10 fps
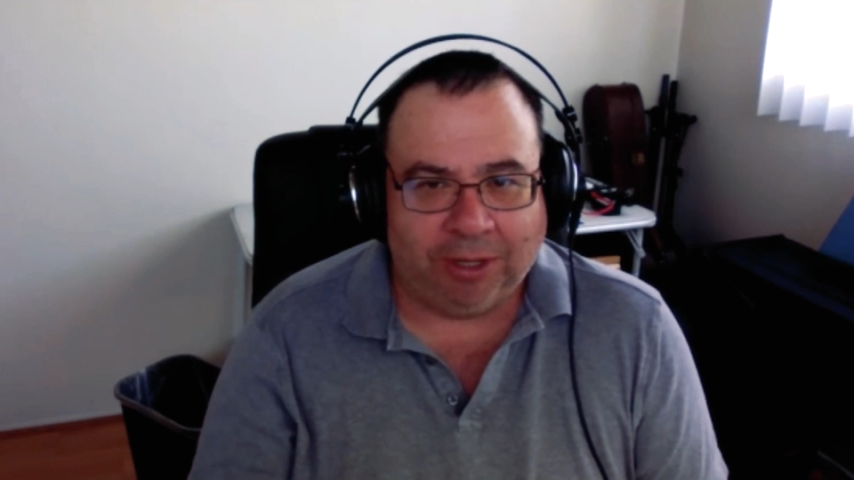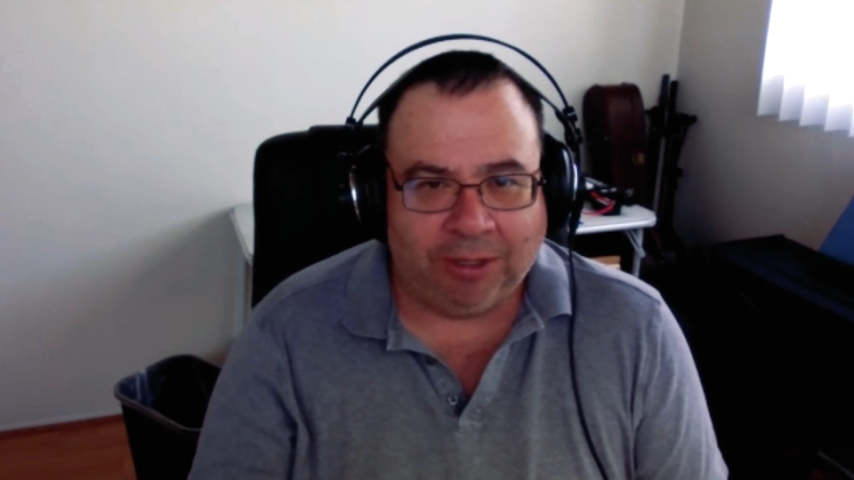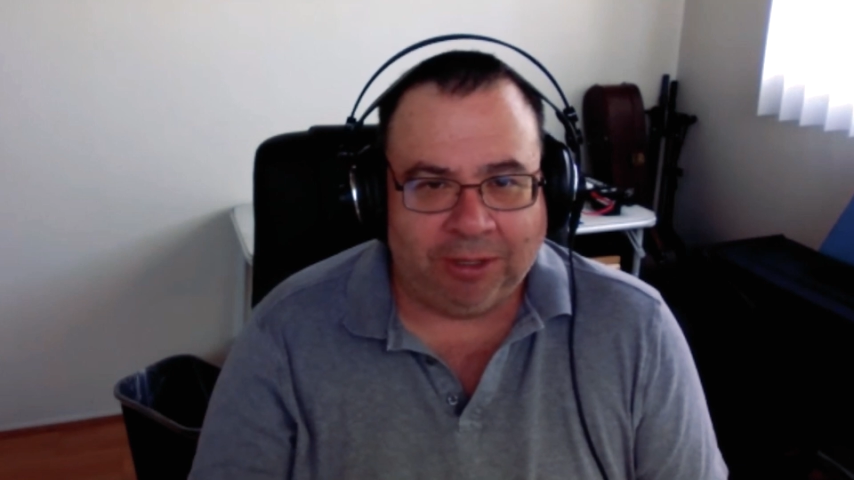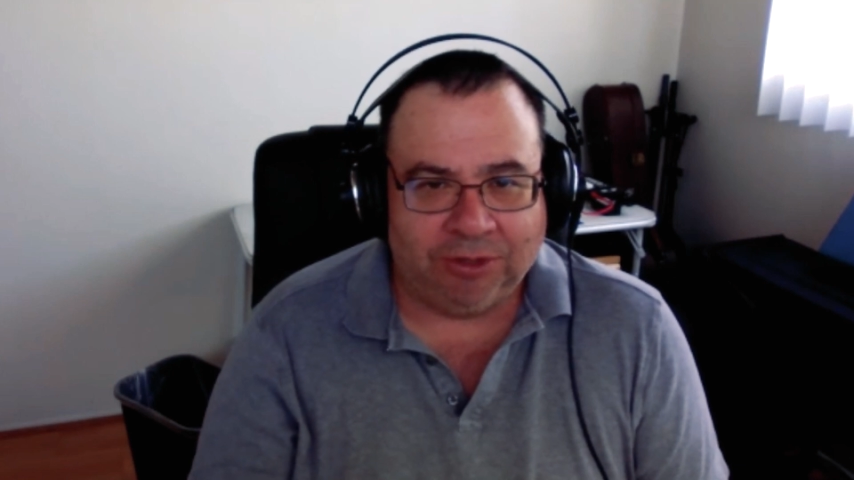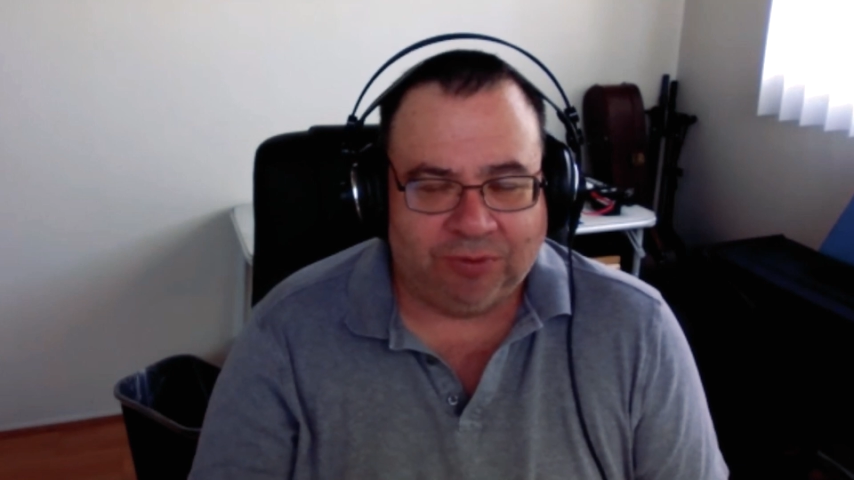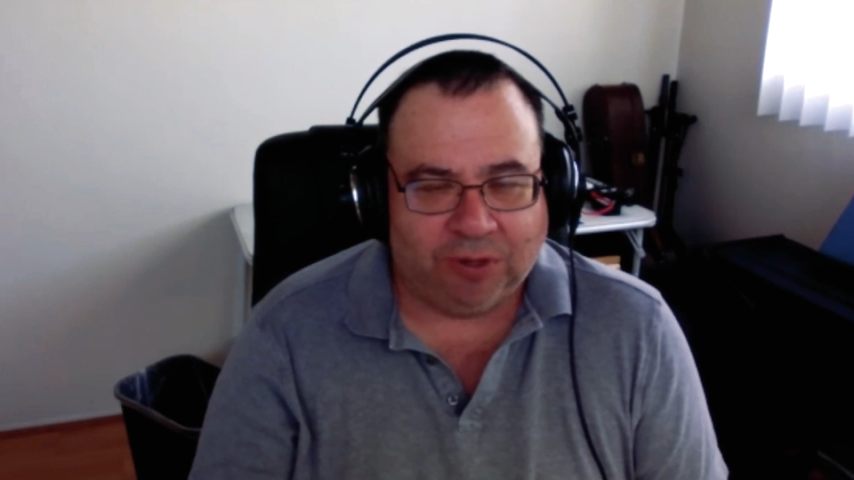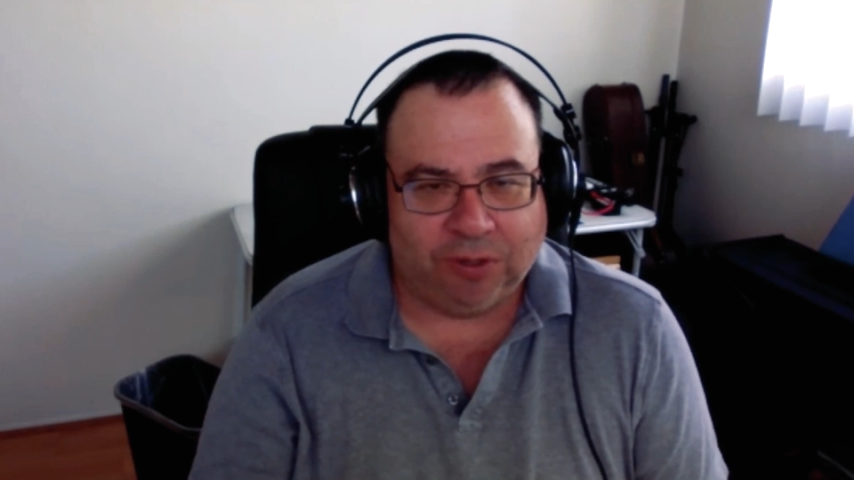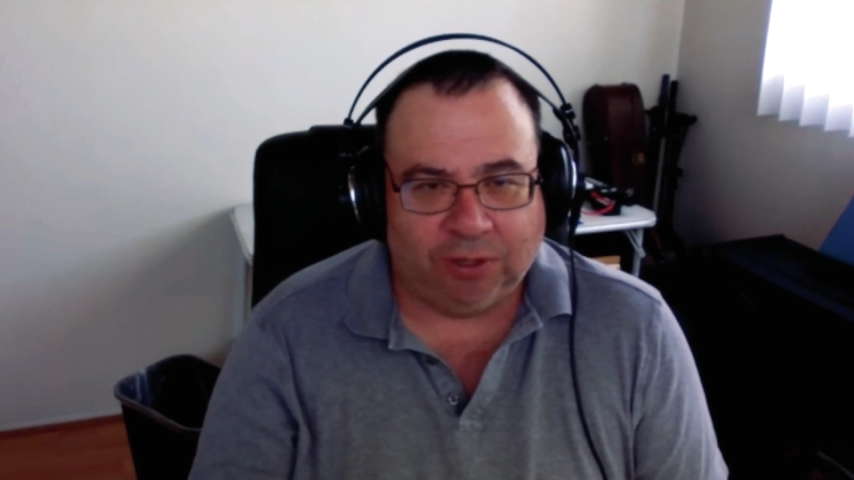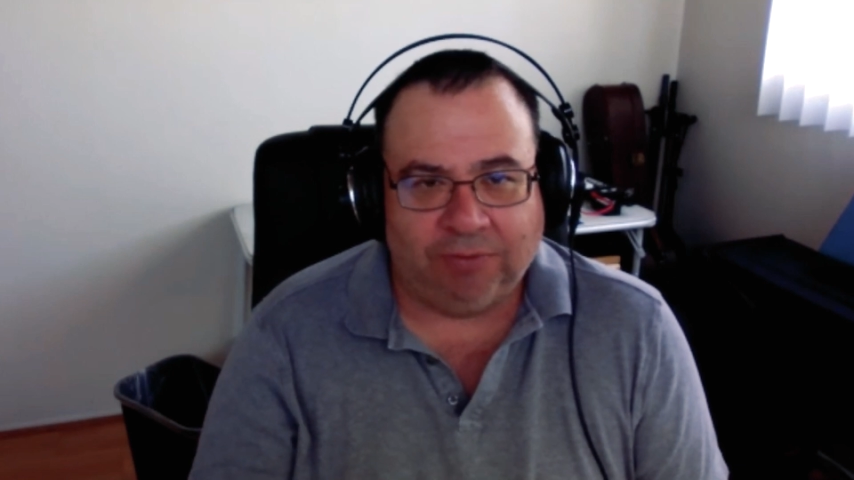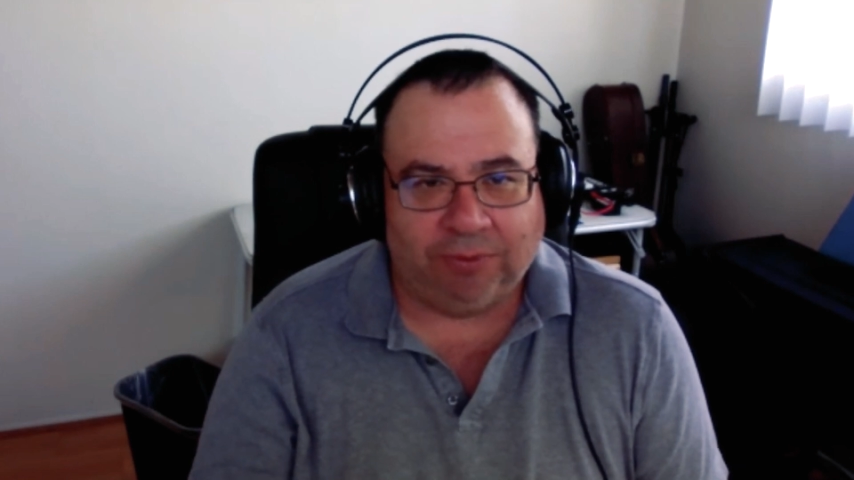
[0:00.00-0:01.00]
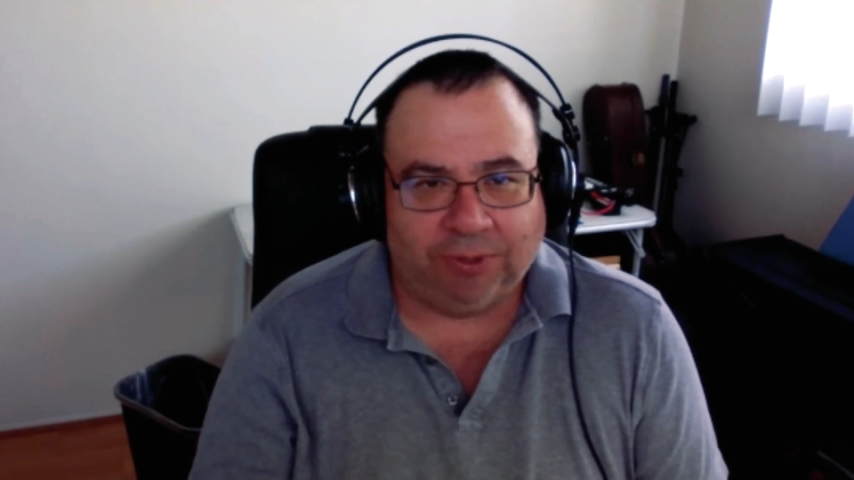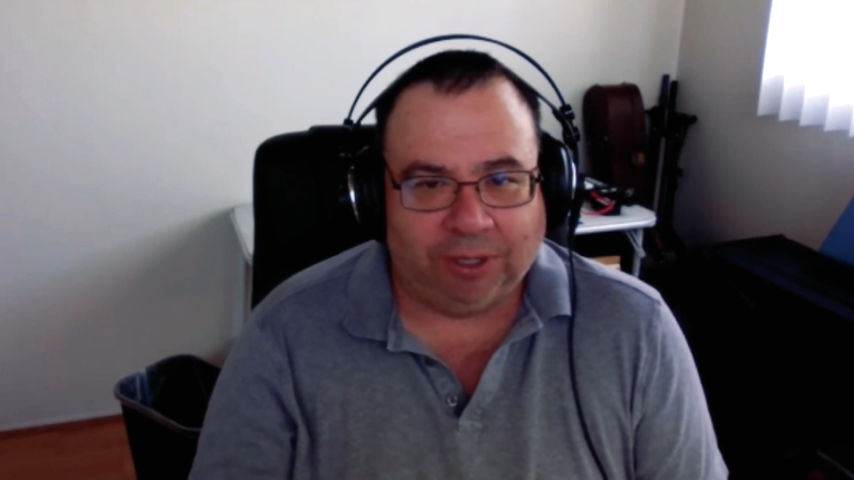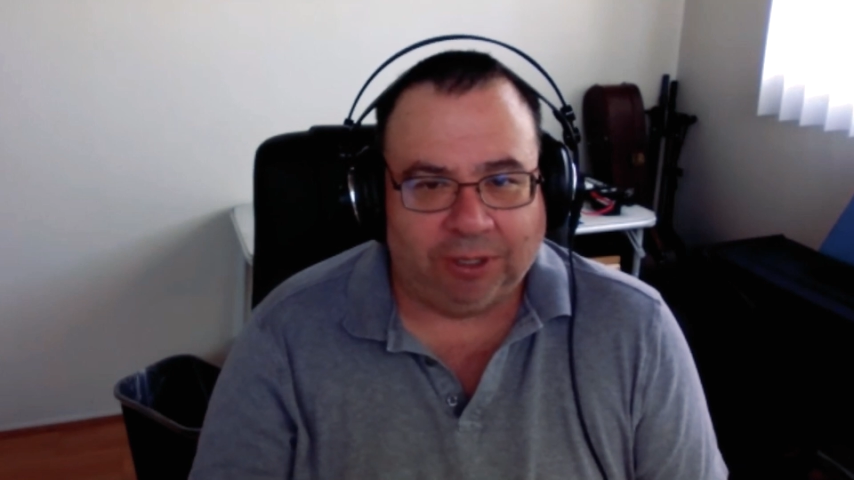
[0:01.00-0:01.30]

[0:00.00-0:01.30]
and he just fell in love with